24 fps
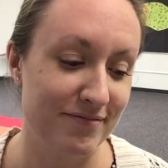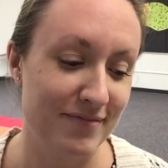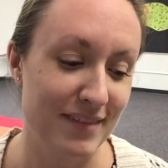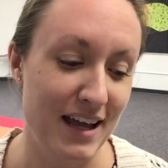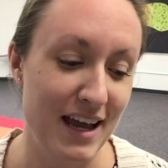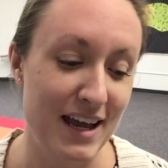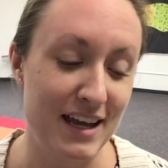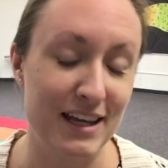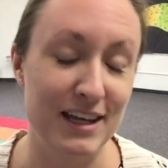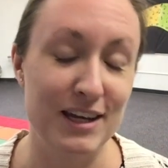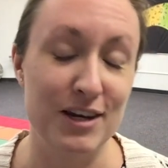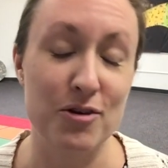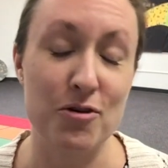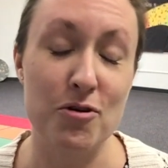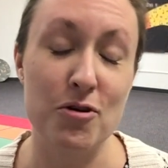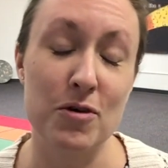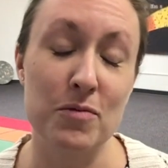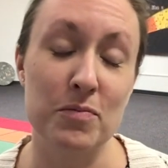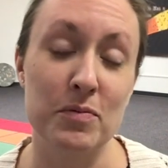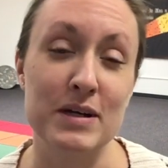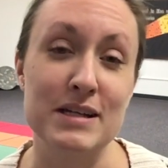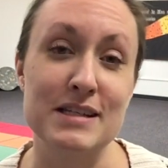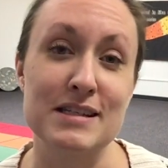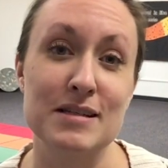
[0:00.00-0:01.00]
I can
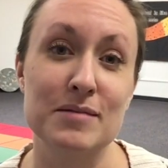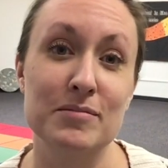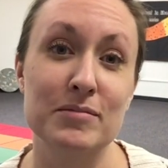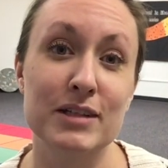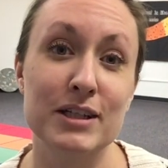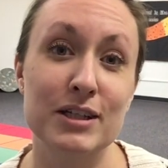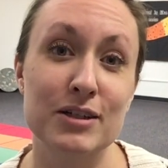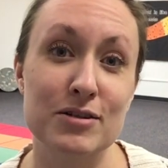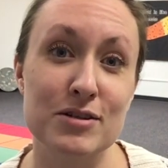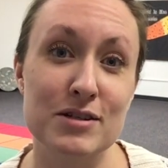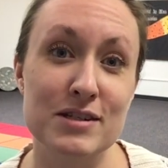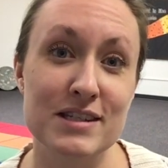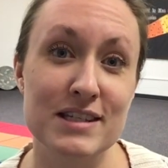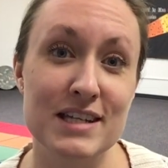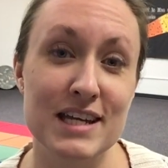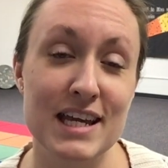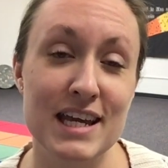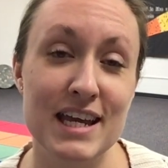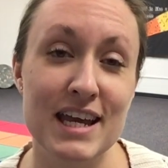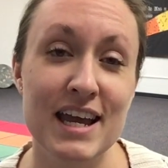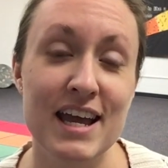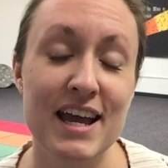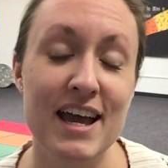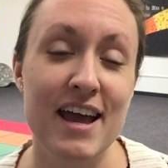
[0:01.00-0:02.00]
incorporate some
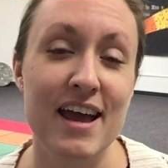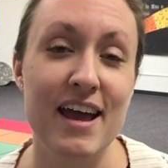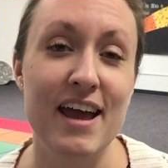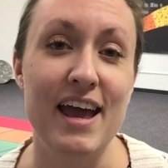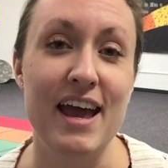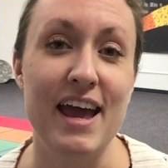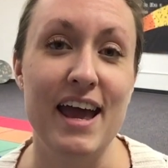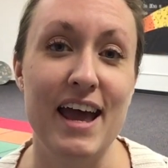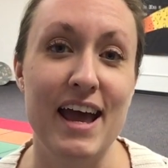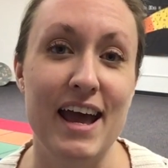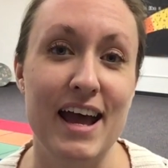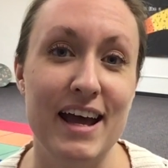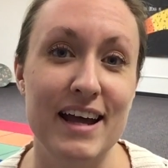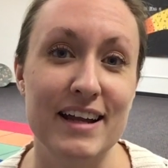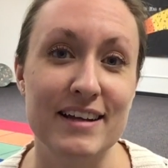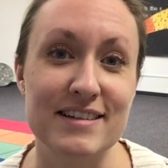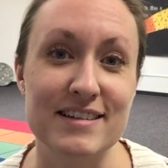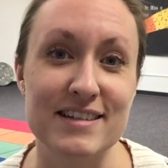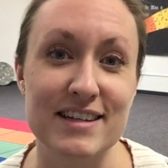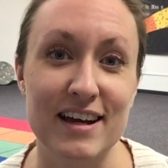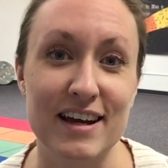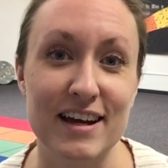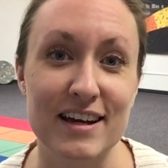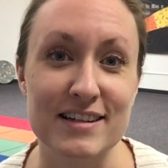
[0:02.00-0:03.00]
literacy and
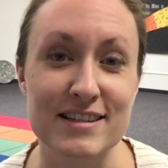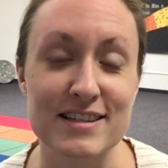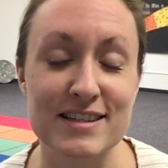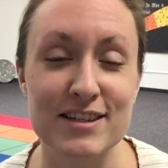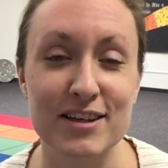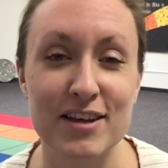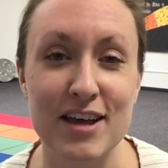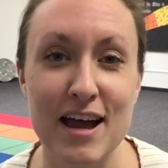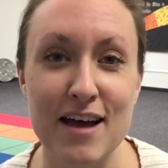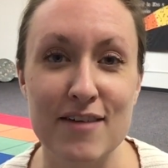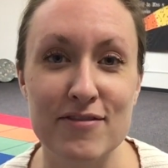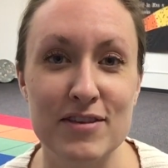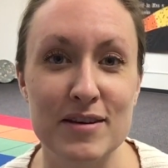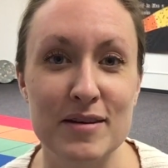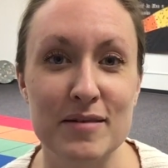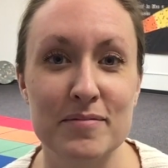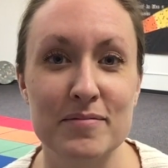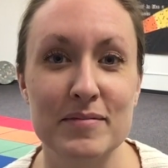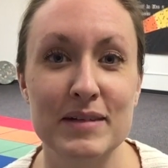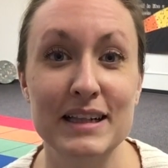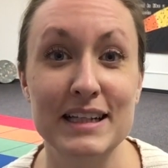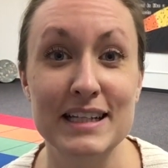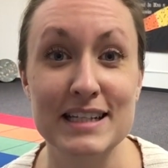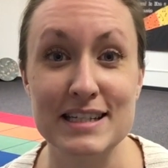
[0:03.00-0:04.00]
still have
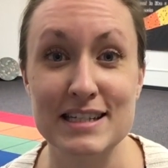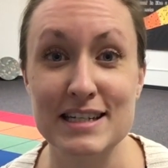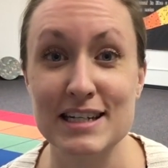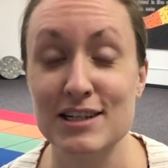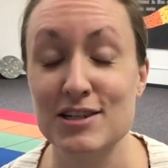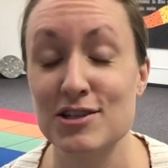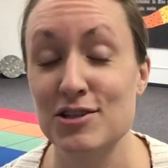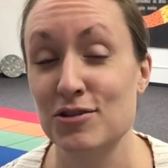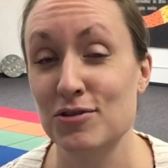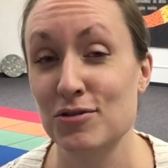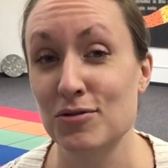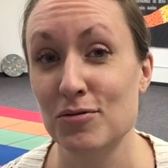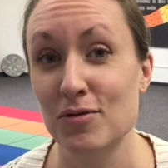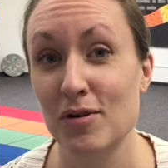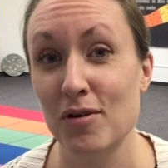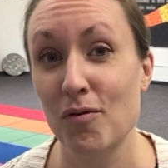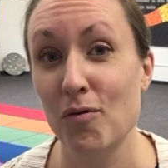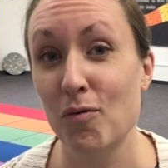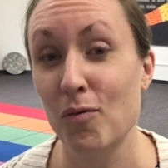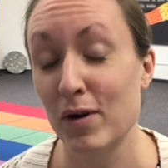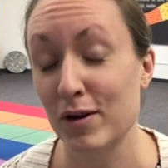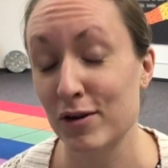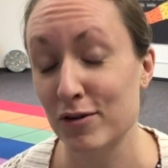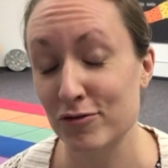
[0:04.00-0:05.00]
them listening to
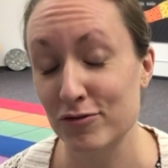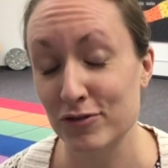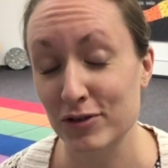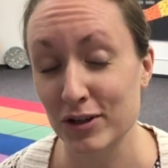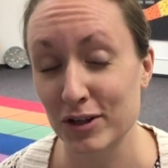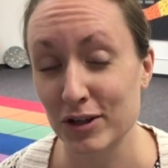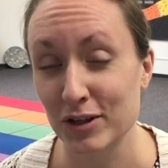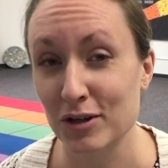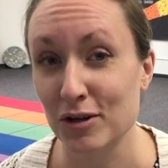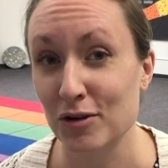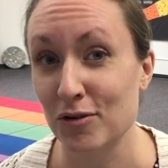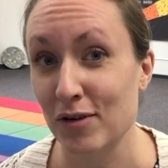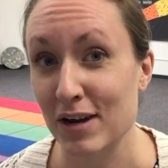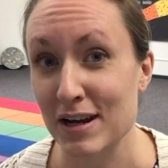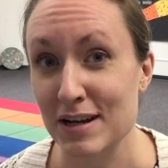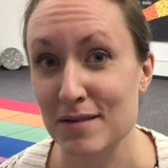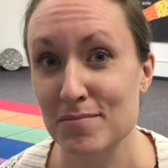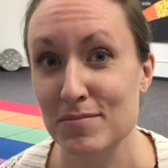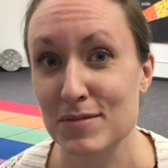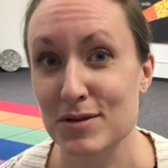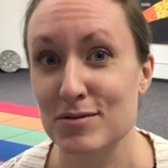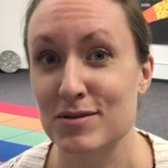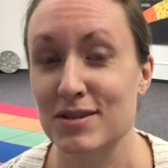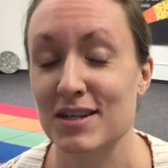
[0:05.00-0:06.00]
wonderful, great
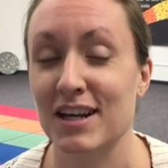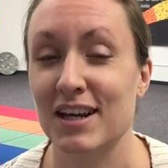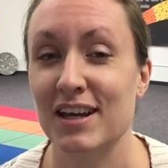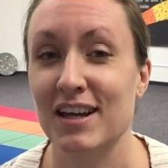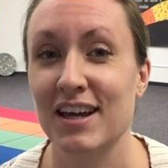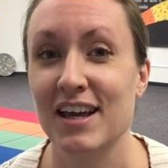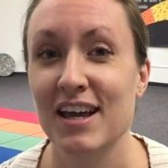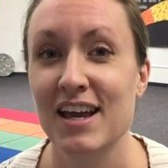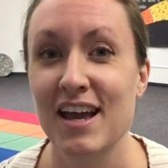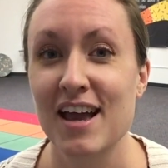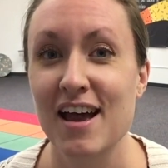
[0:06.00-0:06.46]
music.